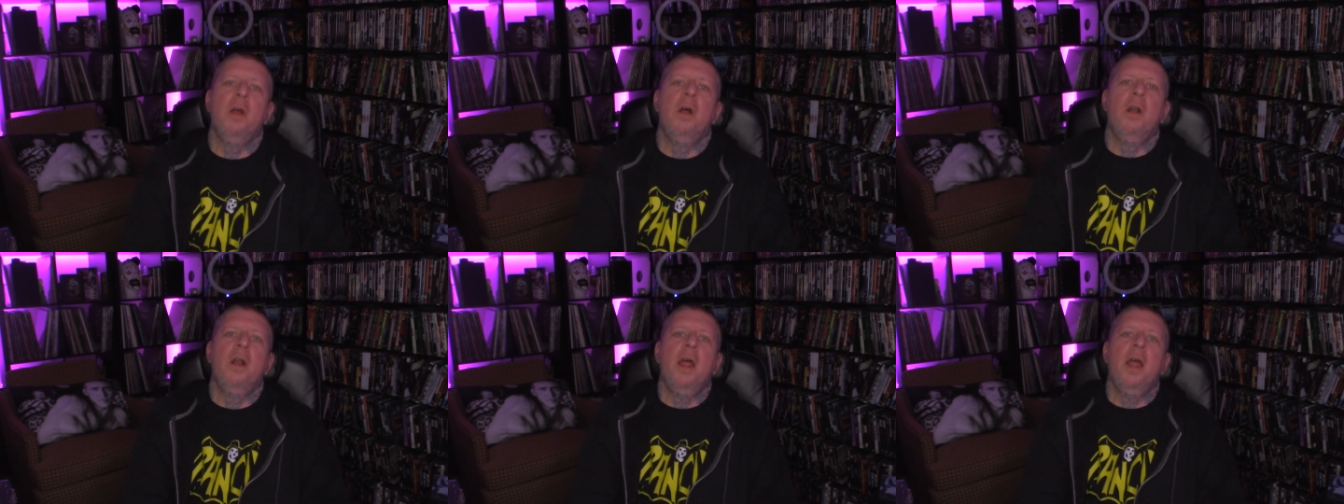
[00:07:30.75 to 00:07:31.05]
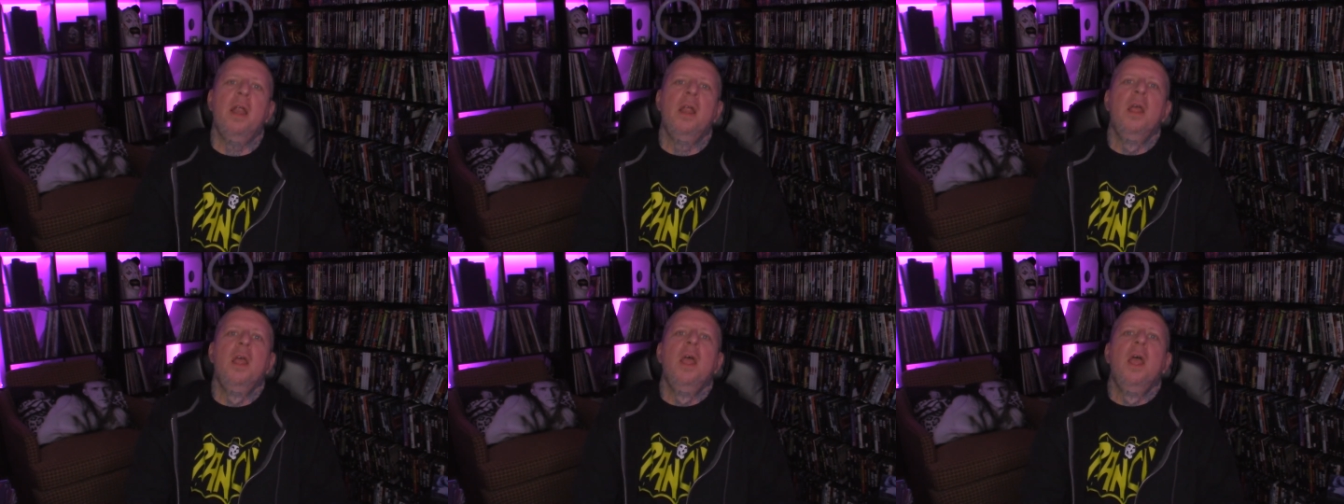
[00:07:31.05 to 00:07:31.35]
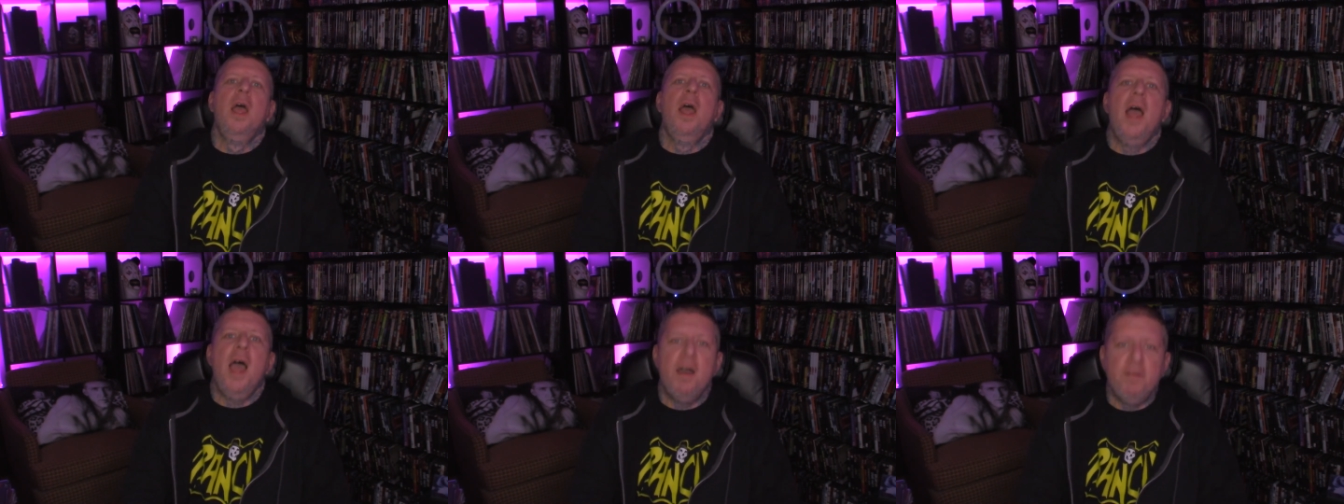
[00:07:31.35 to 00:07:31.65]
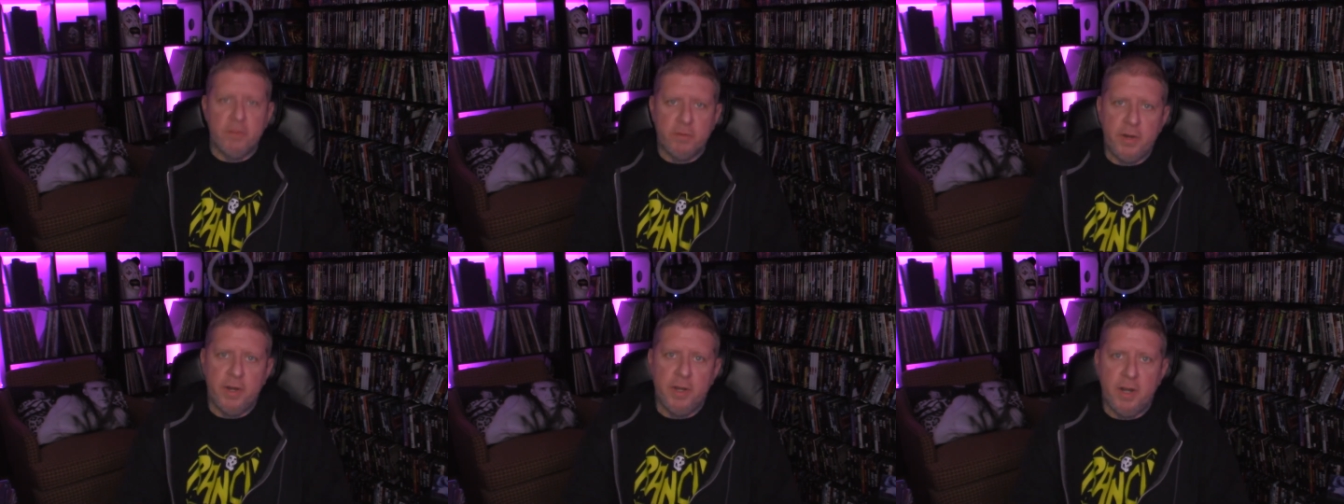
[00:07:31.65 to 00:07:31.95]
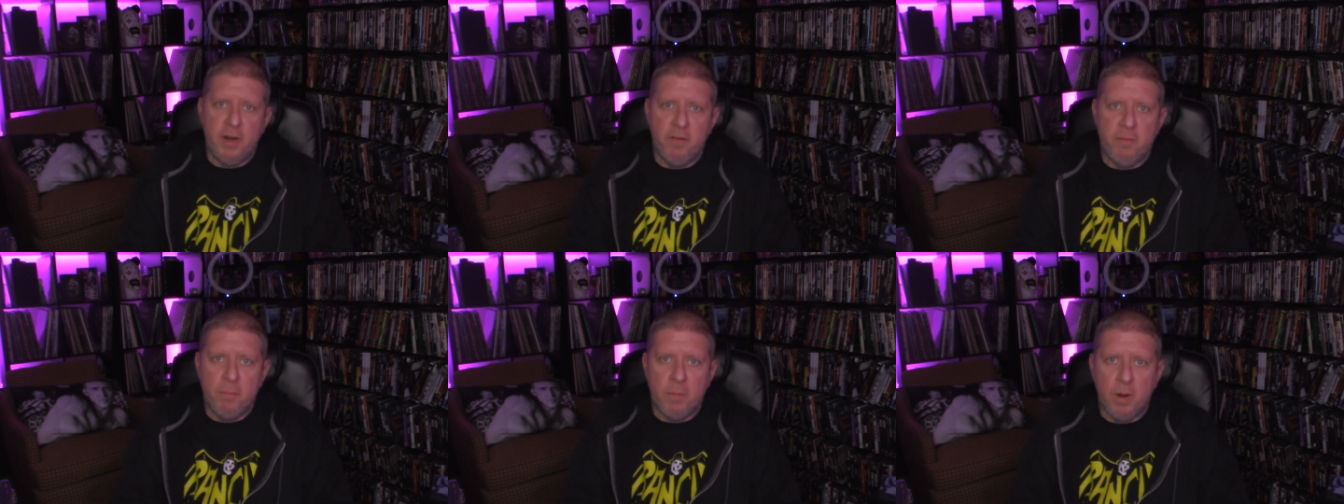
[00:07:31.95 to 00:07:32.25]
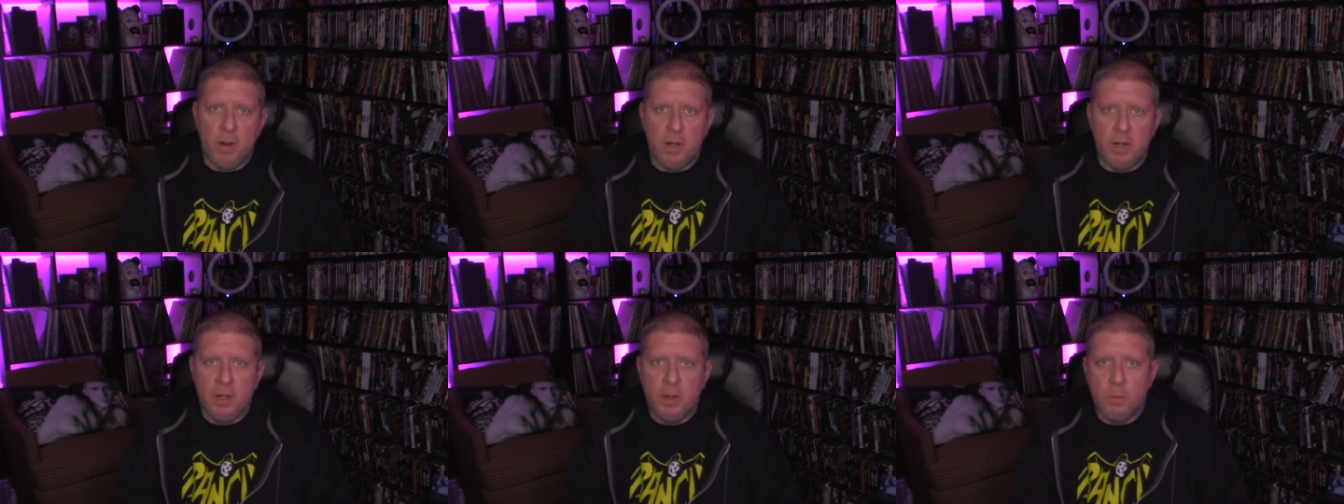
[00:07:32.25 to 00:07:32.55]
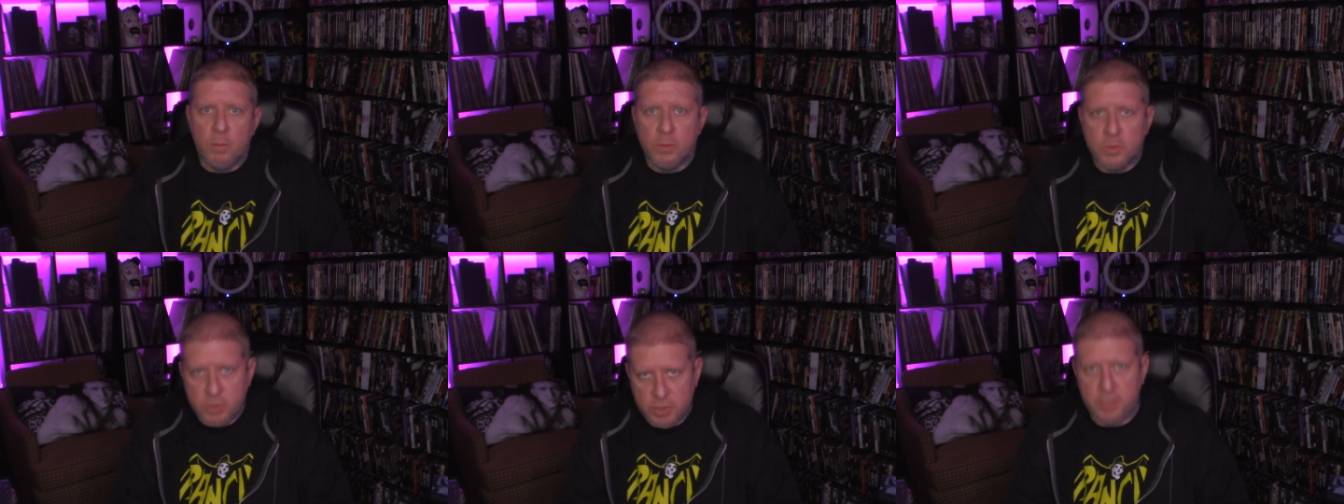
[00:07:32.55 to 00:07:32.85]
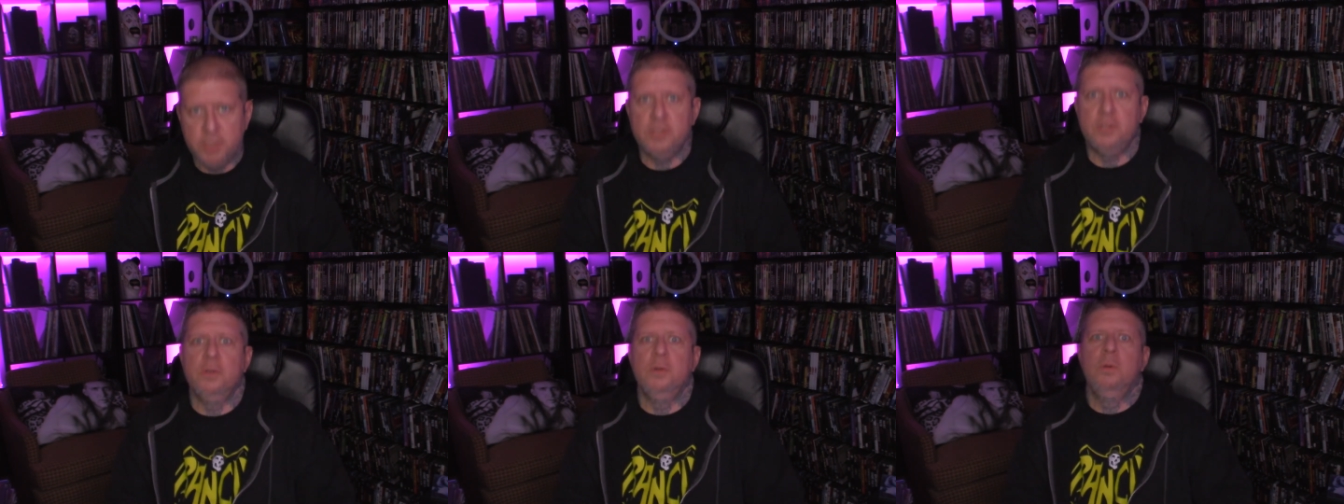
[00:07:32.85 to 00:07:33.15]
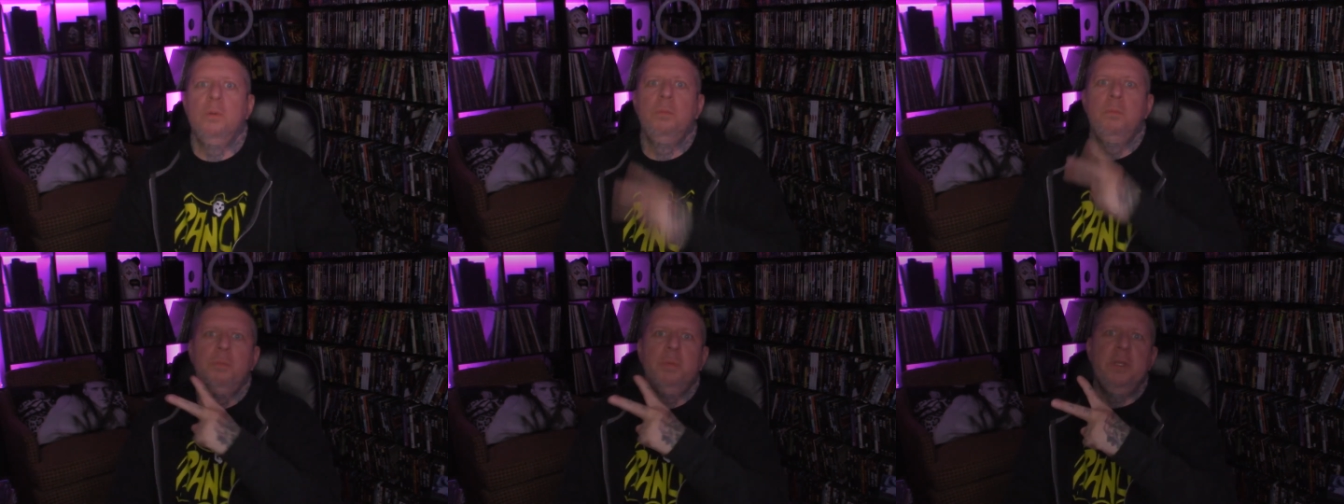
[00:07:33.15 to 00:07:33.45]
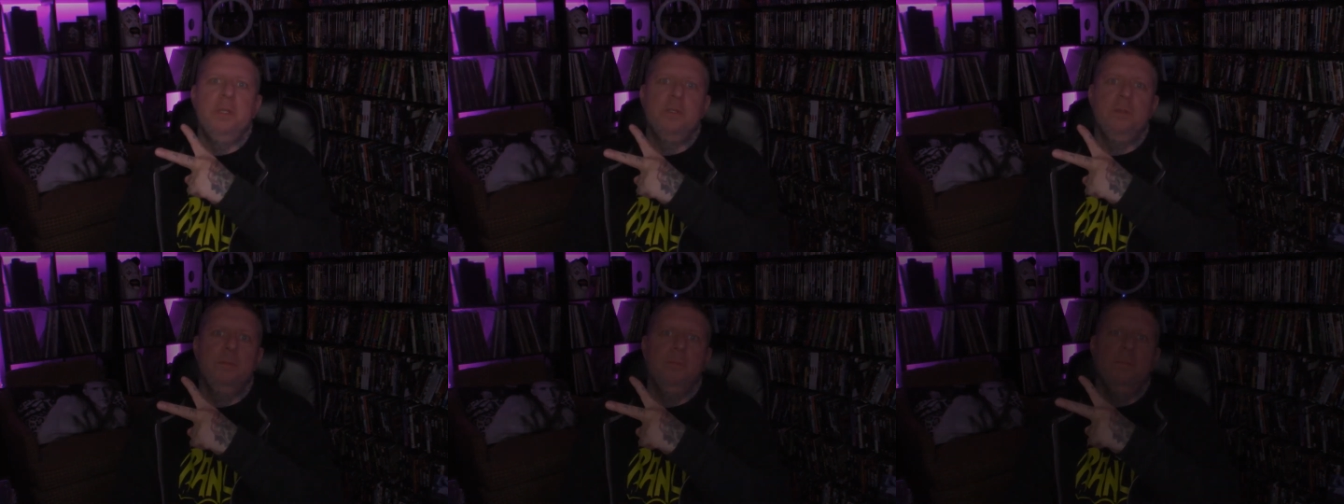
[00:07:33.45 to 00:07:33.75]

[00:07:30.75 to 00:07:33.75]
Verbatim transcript: All right, have a great day, everybody. We'll see you soon. Peace.